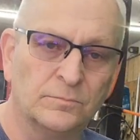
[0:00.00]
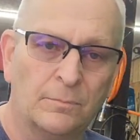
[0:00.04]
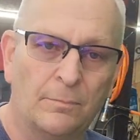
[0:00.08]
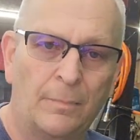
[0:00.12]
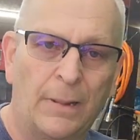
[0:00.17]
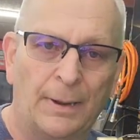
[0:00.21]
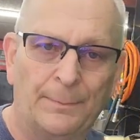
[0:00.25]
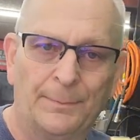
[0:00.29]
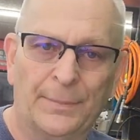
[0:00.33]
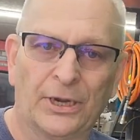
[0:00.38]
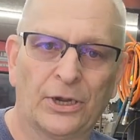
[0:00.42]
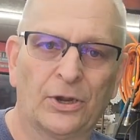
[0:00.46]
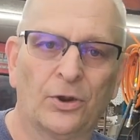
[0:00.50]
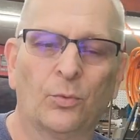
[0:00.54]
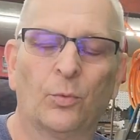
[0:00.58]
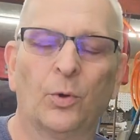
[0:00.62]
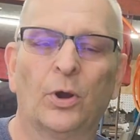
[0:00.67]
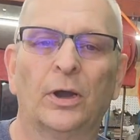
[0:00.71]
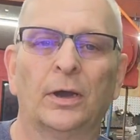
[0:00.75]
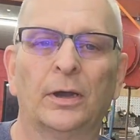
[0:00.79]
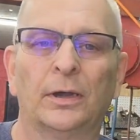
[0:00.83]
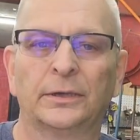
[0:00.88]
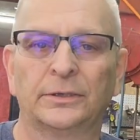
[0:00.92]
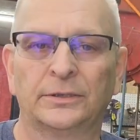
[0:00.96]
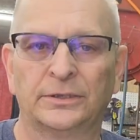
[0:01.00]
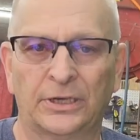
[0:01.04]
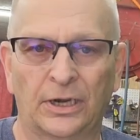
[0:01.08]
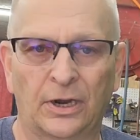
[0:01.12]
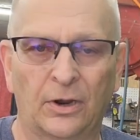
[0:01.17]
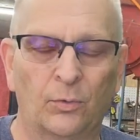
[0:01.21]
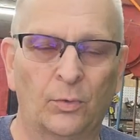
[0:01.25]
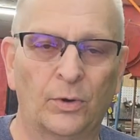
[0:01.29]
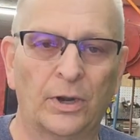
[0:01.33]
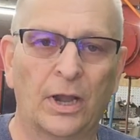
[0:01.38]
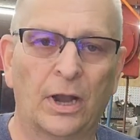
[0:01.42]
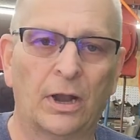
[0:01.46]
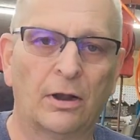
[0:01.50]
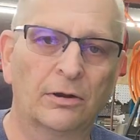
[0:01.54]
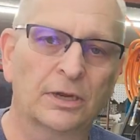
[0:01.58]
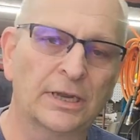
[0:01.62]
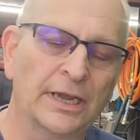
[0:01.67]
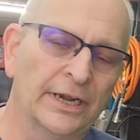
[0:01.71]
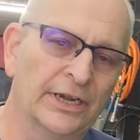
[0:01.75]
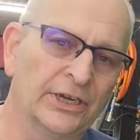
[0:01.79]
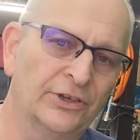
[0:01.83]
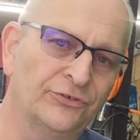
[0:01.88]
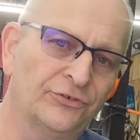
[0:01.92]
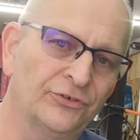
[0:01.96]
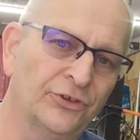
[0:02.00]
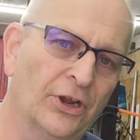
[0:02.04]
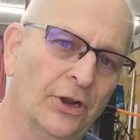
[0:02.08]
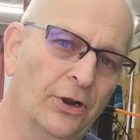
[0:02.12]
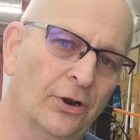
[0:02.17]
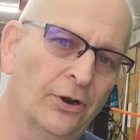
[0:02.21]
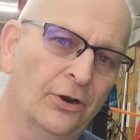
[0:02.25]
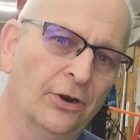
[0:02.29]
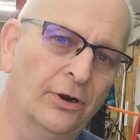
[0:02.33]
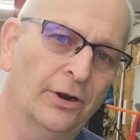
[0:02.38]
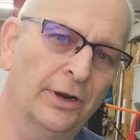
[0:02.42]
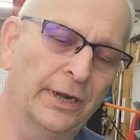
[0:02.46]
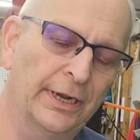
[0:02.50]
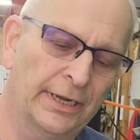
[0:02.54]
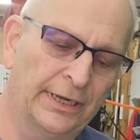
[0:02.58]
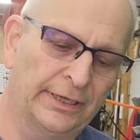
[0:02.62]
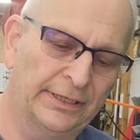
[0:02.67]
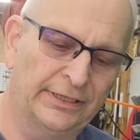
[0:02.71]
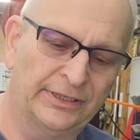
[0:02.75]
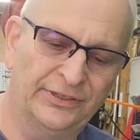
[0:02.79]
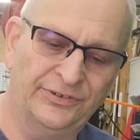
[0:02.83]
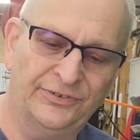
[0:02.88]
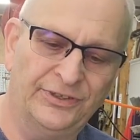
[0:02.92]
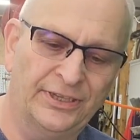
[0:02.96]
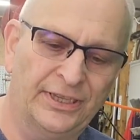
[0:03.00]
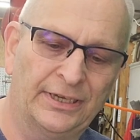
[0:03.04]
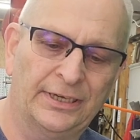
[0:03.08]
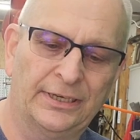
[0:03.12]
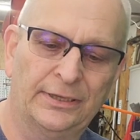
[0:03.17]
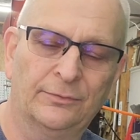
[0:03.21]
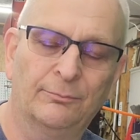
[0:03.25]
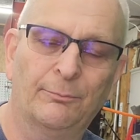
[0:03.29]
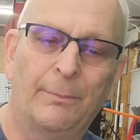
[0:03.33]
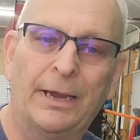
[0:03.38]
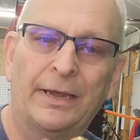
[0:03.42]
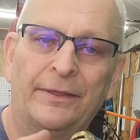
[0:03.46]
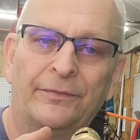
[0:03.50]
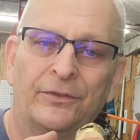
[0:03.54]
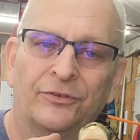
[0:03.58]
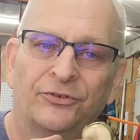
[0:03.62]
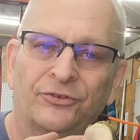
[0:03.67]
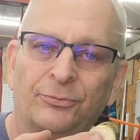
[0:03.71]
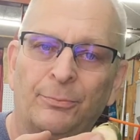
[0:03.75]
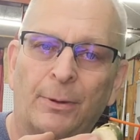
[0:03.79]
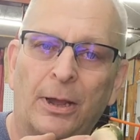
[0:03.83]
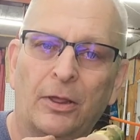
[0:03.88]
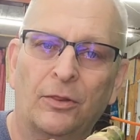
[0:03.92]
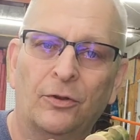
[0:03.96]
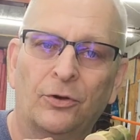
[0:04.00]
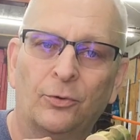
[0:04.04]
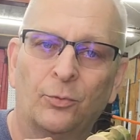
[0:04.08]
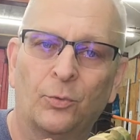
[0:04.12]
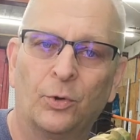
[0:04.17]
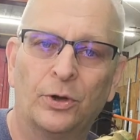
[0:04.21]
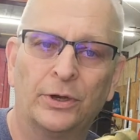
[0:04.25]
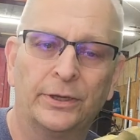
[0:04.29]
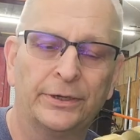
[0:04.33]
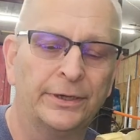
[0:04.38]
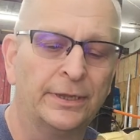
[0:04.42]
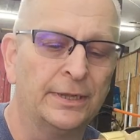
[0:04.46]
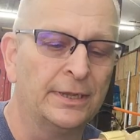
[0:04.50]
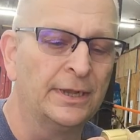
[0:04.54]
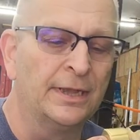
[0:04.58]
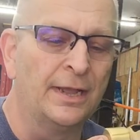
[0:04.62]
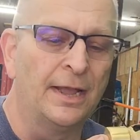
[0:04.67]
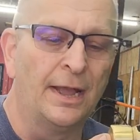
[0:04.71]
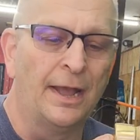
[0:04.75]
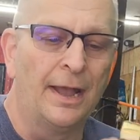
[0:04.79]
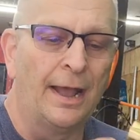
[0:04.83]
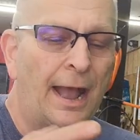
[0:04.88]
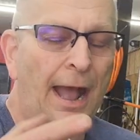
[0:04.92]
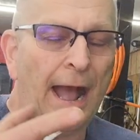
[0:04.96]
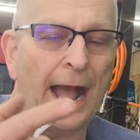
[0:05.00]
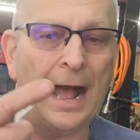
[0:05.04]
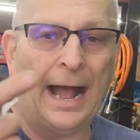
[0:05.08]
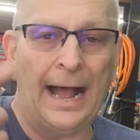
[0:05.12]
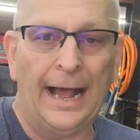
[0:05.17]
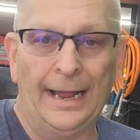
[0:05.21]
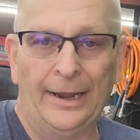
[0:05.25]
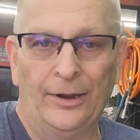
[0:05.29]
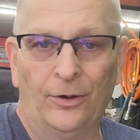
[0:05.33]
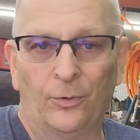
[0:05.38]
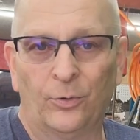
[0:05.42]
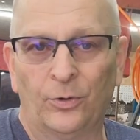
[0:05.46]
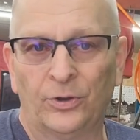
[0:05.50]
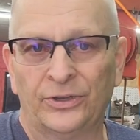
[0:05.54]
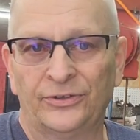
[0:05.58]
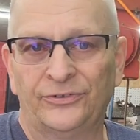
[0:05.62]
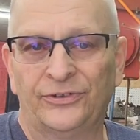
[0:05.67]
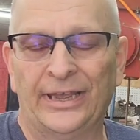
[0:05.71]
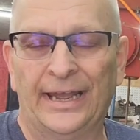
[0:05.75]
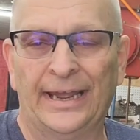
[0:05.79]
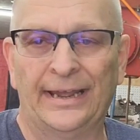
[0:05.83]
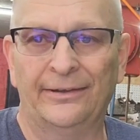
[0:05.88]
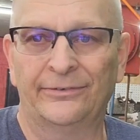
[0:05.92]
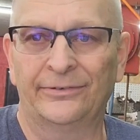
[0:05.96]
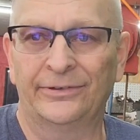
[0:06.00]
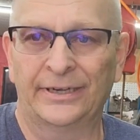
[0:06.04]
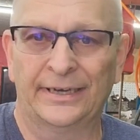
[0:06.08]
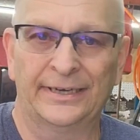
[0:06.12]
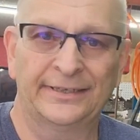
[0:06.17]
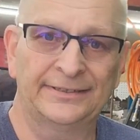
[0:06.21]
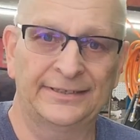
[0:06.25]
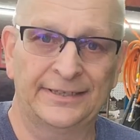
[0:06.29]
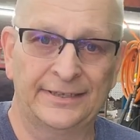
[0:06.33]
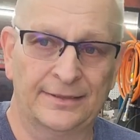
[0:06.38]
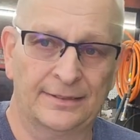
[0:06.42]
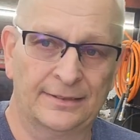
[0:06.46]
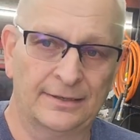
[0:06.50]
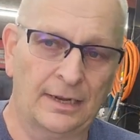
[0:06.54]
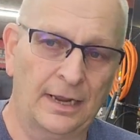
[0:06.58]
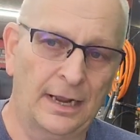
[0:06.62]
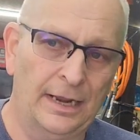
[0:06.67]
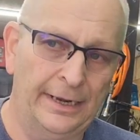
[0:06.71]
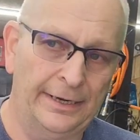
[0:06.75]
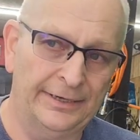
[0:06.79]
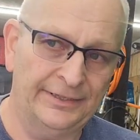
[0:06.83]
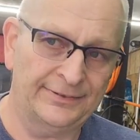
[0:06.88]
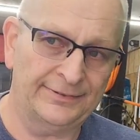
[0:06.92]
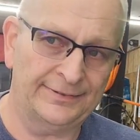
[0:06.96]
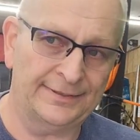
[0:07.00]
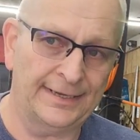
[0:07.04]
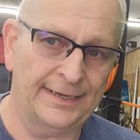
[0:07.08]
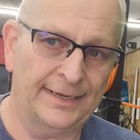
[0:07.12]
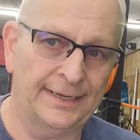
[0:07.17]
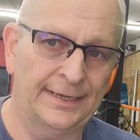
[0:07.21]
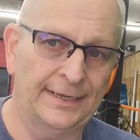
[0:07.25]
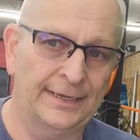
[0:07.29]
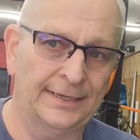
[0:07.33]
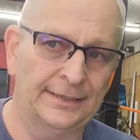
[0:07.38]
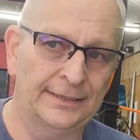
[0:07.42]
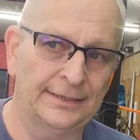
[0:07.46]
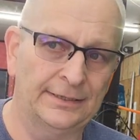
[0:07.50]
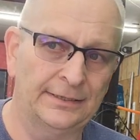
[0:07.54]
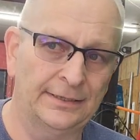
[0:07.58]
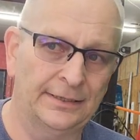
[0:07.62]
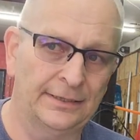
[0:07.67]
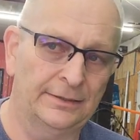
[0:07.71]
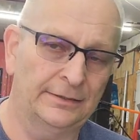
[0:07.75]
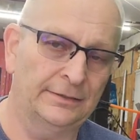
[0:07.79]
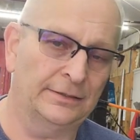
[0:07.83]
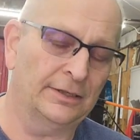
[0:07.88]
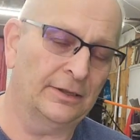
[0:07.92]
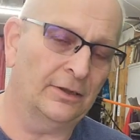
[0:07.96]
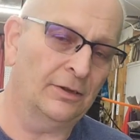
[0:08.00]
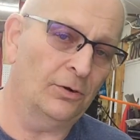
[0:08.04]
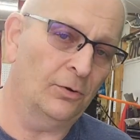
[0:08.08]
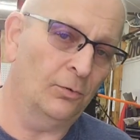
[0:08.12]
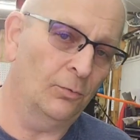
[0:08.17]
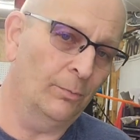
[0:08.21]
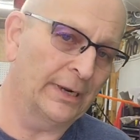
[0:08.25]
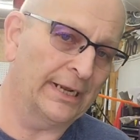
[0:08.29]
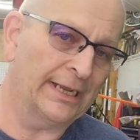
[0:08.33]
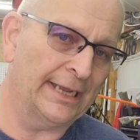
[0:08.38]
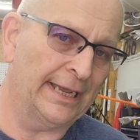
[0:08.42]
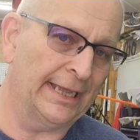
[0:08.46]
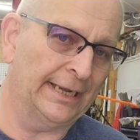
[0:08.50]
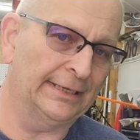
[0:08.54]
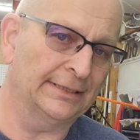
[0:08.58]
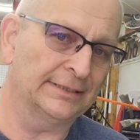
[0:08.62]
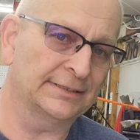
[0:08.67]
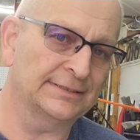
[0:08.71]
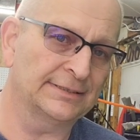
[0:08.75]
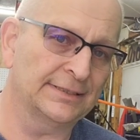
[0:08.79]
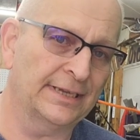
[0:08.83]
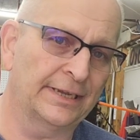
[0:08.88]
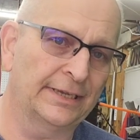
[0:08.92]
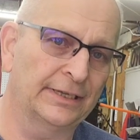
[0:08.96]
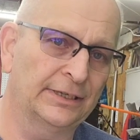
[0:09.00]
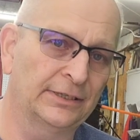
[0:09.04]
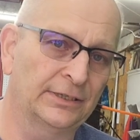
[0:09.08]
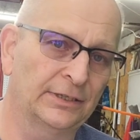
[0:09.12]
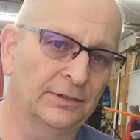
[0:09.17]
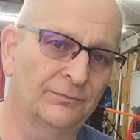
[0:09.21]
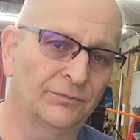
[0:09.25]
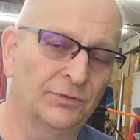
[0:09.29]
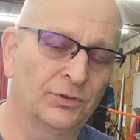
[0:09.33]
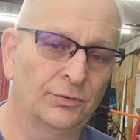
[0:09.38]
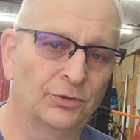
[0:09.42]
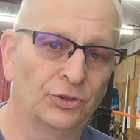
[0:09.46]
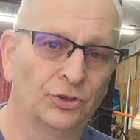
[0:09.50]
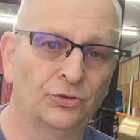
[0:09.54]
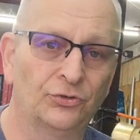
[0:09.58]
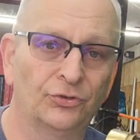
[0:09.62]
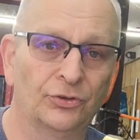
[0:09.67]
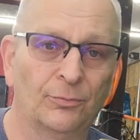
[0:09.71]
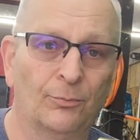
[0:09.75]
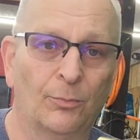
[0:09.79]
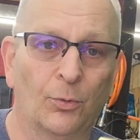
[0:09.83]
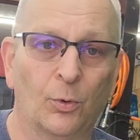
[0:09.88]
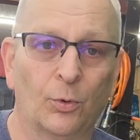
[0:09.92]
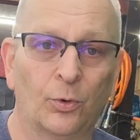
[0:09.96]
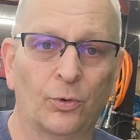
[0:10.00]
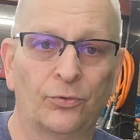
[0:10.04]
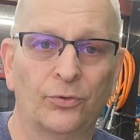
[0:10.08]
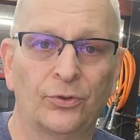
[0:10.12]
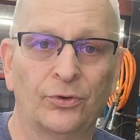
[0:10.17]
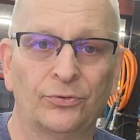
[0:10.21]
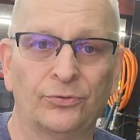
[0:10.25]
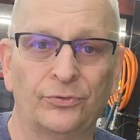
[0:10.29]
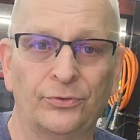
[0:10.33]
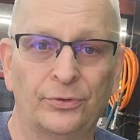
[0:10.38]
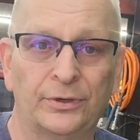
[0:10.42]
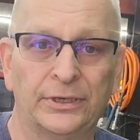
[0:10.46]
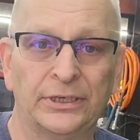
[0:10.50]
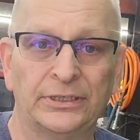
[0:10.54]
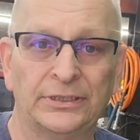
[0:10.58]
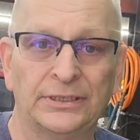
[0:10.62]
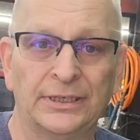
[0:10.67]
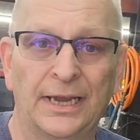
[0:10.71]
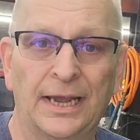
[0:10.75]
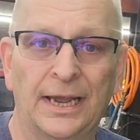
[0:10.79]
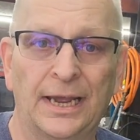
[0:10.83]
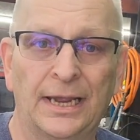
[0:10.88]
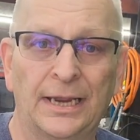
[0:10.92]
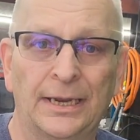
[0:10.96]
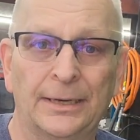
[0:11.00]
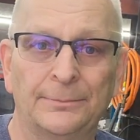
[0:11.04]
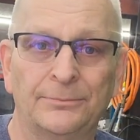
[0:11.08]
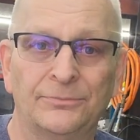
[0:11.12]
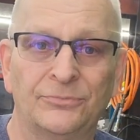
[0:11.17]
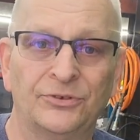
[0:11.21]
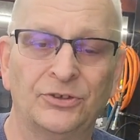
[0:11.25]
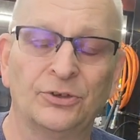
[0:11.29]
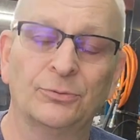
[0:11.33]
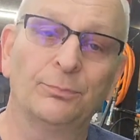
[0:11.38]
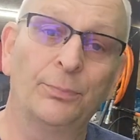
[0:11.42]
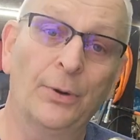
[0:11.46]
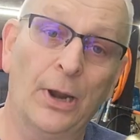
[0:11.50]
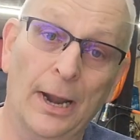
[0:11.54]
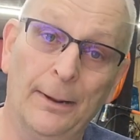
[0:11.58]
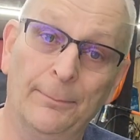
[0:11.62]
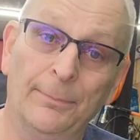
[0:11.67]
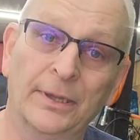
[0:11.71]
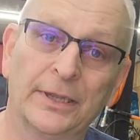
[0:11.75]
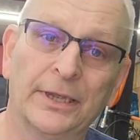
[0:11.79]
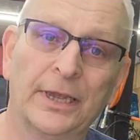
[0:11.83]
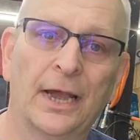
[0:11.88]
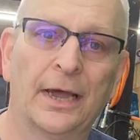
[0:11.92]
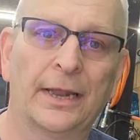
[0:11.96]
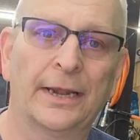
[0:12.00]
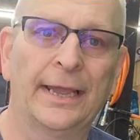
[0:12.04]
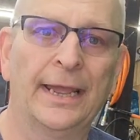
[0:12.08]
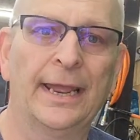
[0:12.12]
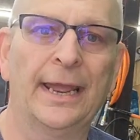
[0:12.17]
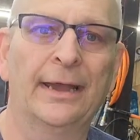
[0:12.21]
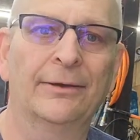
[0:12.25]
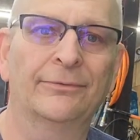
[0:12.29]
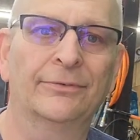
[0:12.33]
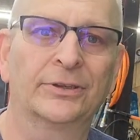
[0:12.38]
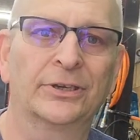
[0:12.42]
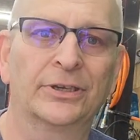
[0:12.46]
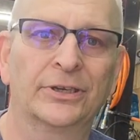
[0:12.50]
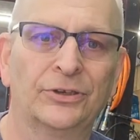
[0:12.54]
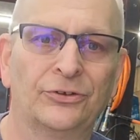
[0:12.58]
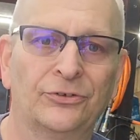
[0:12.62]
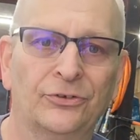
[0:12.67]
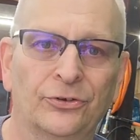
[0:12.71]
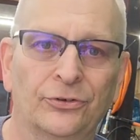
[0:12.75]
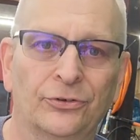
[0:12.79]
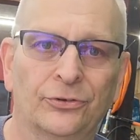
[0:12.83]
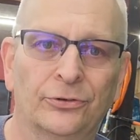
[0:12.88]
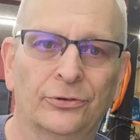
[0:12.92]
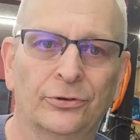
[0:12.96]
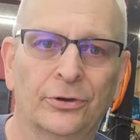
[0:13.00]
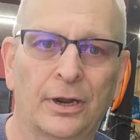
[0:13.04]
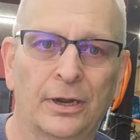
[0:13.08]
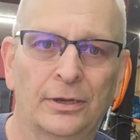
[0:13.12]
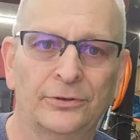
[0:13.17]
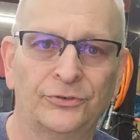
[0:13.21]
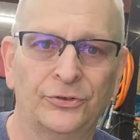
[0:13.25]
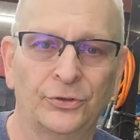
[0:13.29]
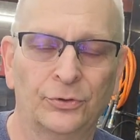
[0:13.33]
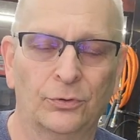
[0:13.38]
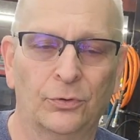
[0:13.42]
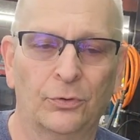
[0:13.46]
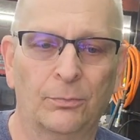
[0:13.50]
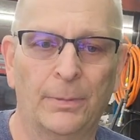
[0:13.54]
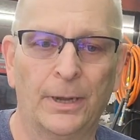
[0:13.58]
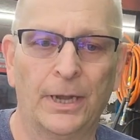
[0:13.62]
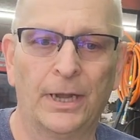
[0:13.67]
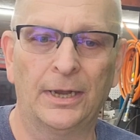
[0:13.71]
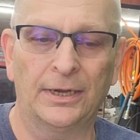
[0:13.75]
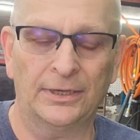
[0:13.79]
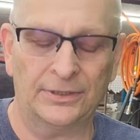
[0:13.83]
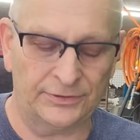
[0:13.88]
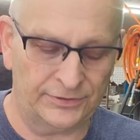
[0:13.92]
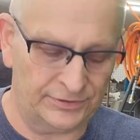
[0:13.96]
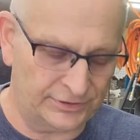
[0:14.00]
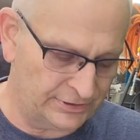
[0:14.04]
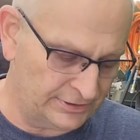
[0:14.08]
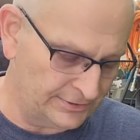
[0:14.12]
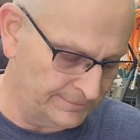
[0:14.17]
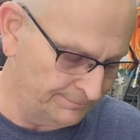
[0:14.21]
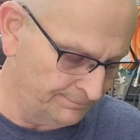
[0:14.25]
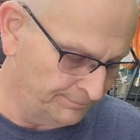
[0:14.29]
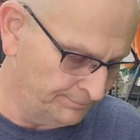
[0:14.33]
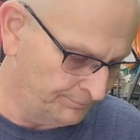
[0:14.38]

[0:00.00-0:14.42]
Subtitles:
my bigger one, we all kind of share, and he said he would buy the smaller one. I always have it, I say, and the old mechanic saying, if you use it more than 3 times, you probably ought to have it in your toolbox.